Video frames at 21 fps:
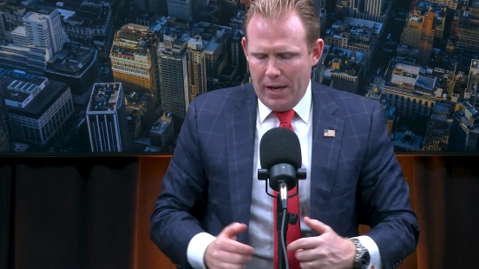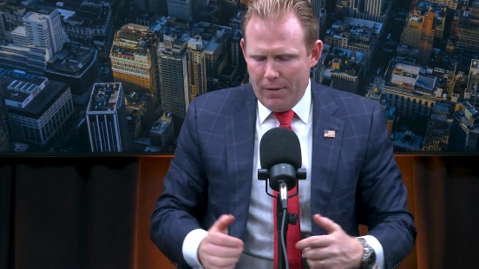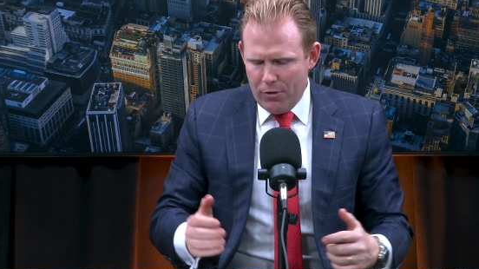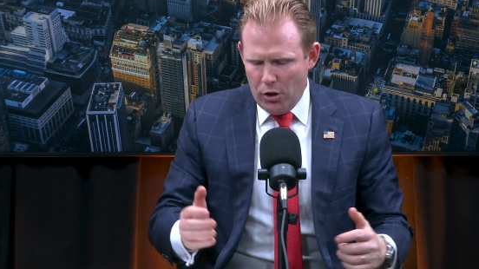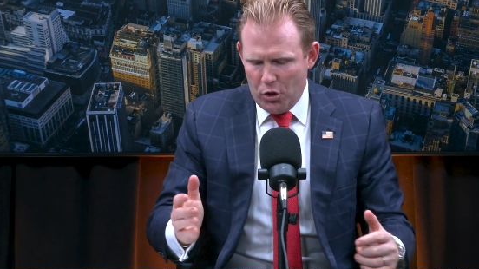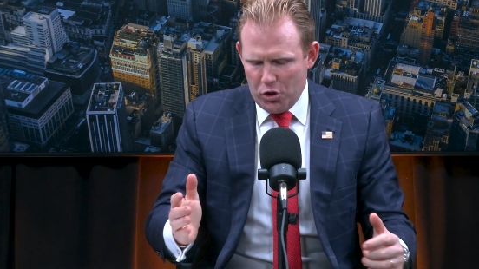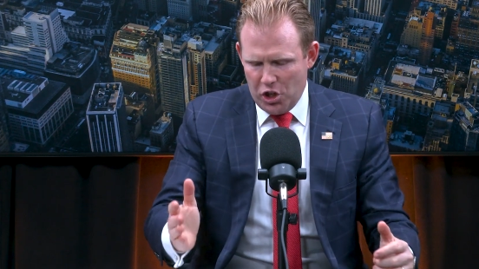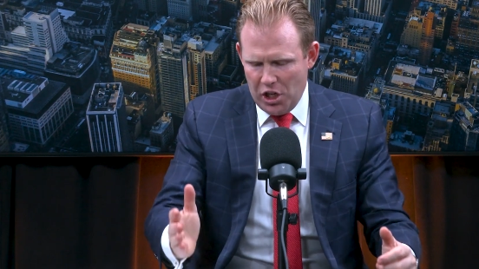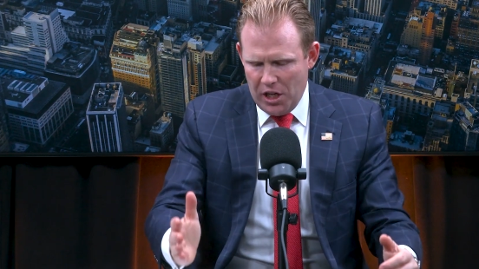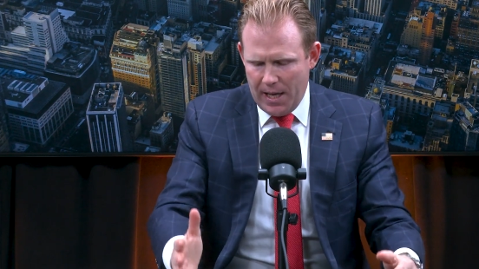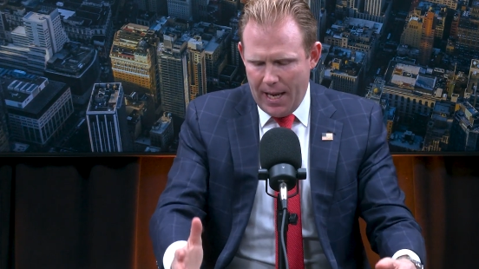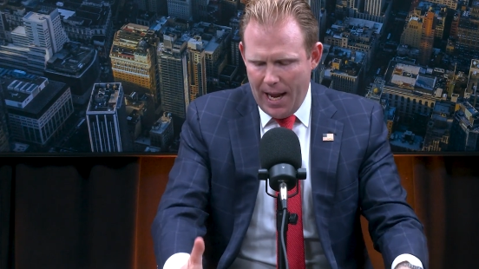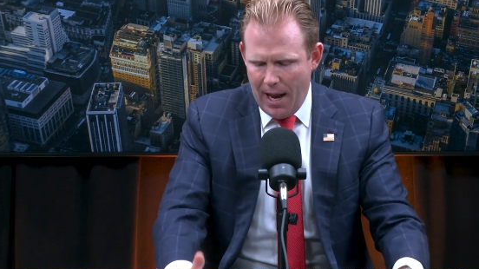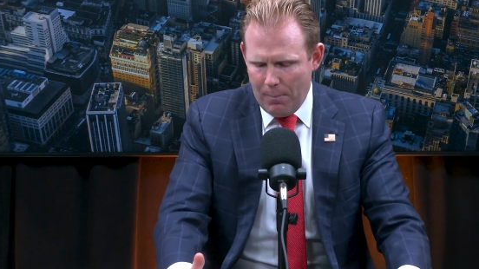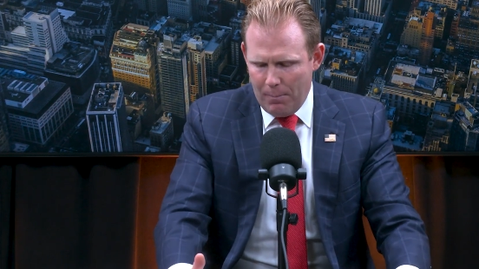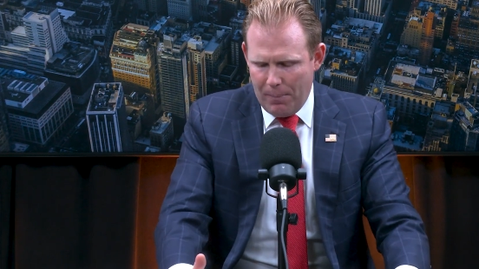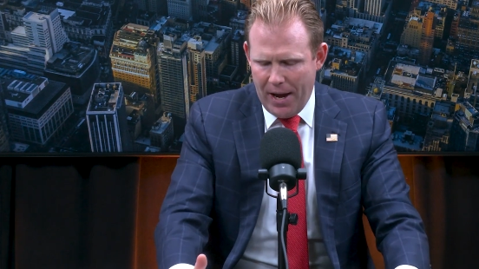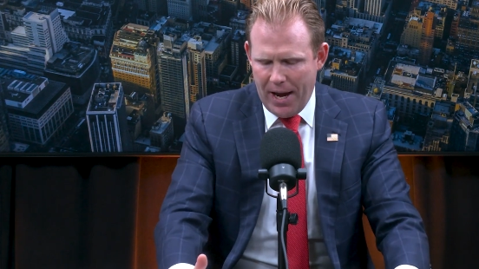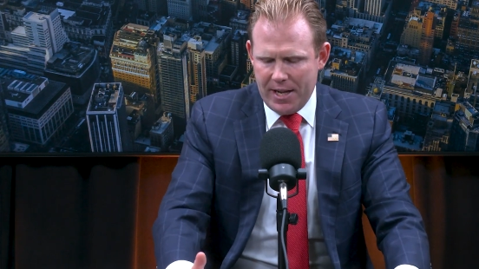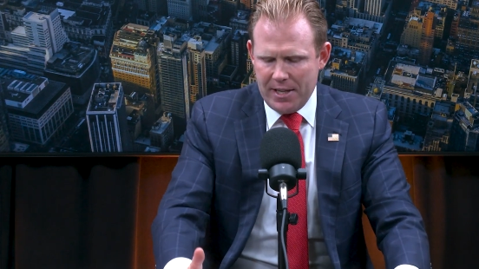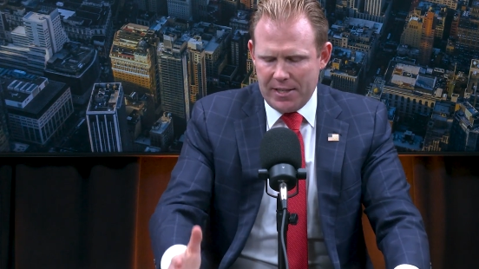even though she
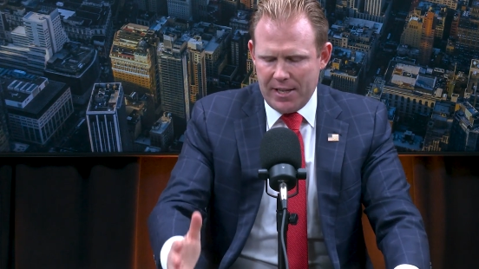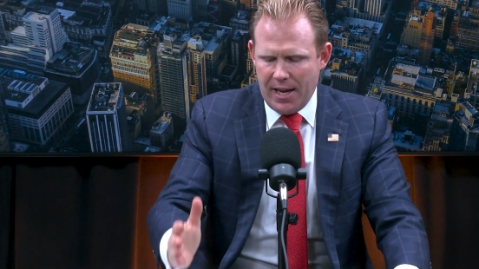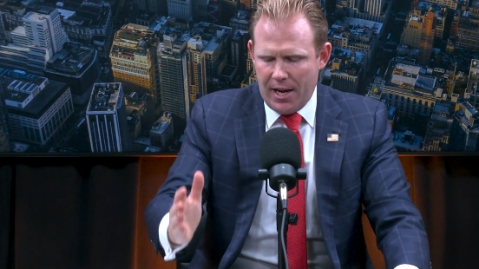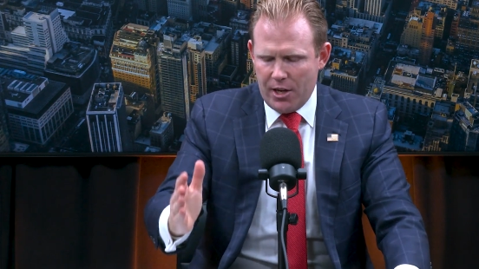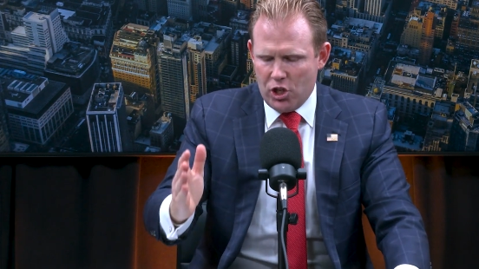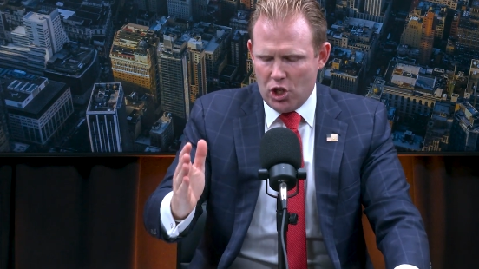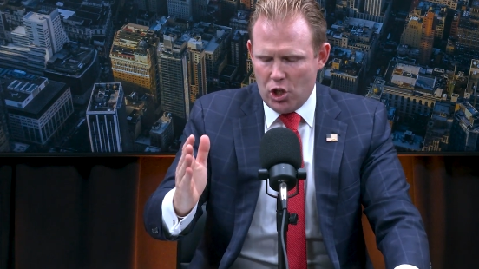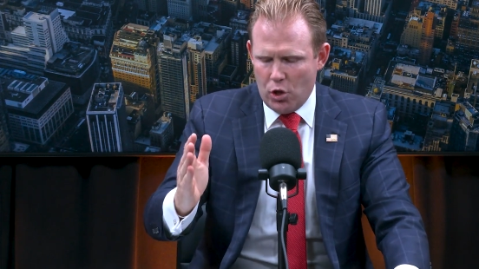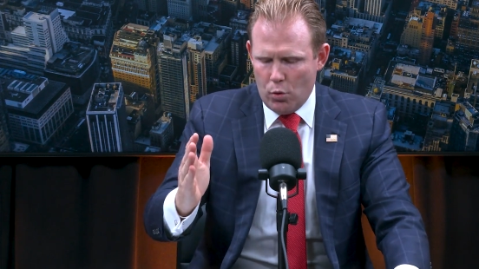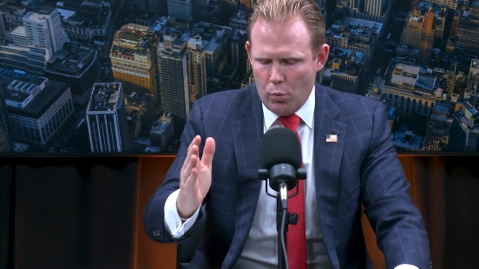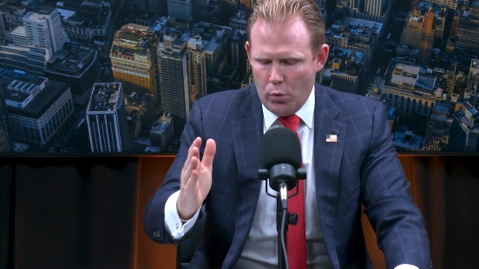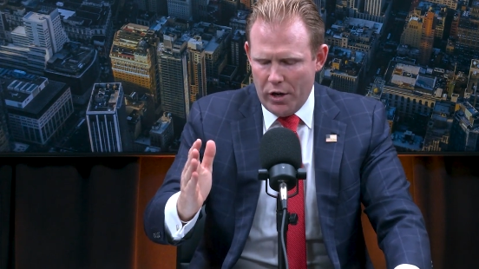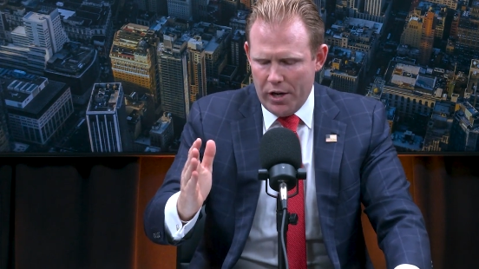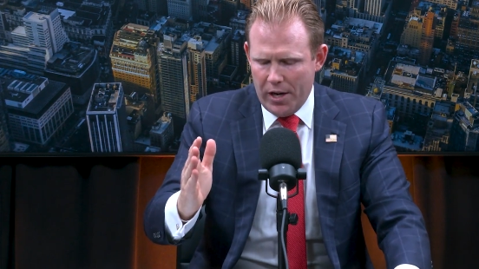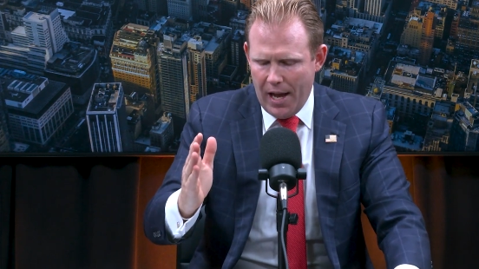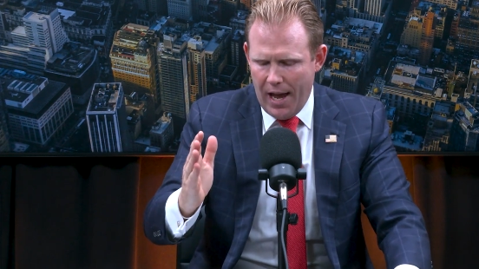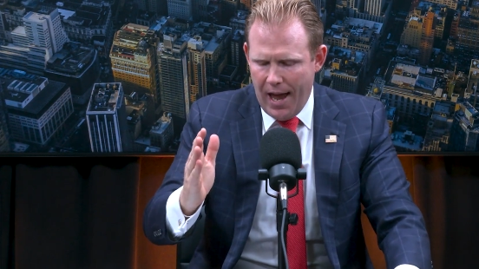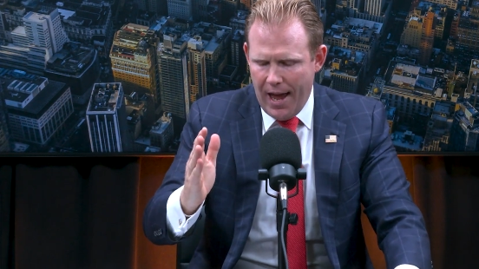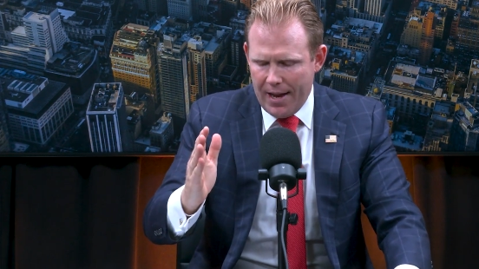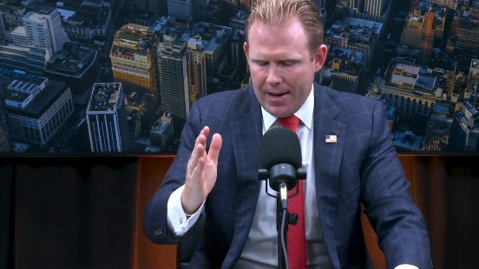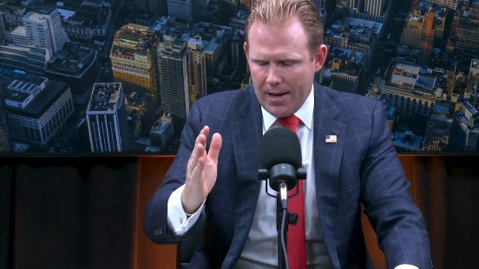campaigned saying she
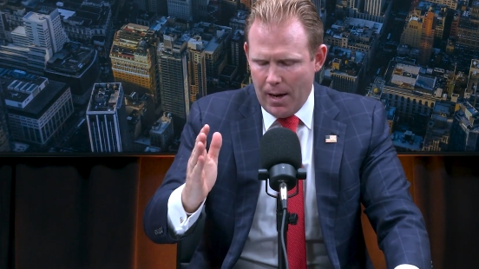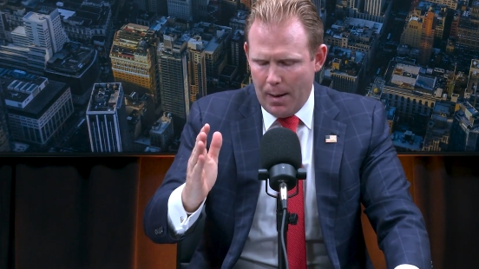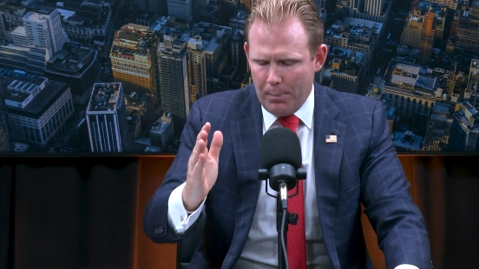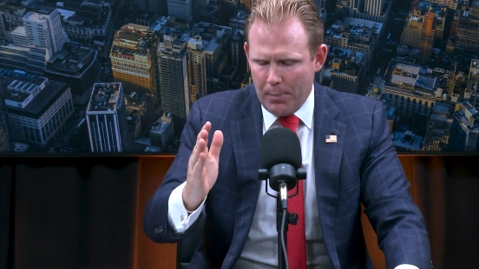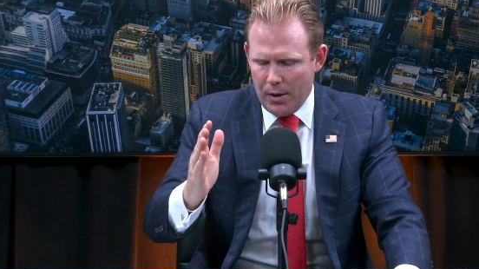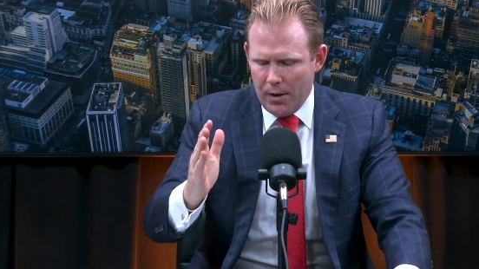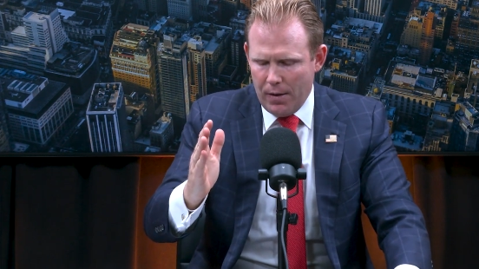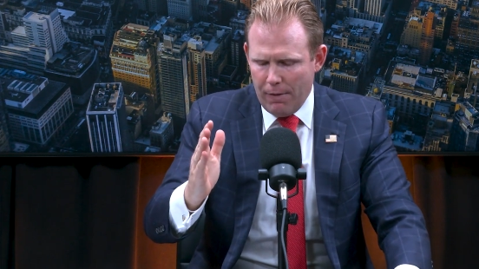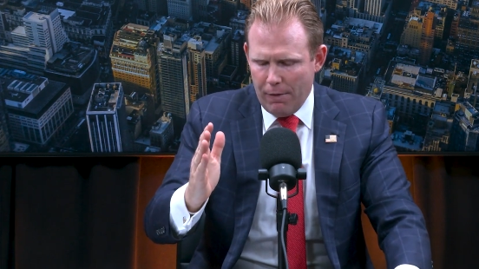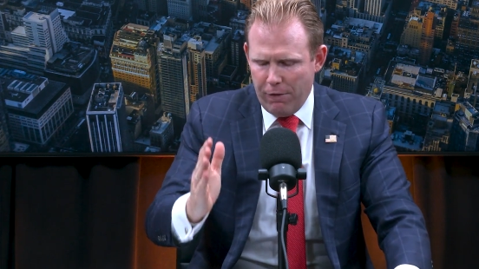would end up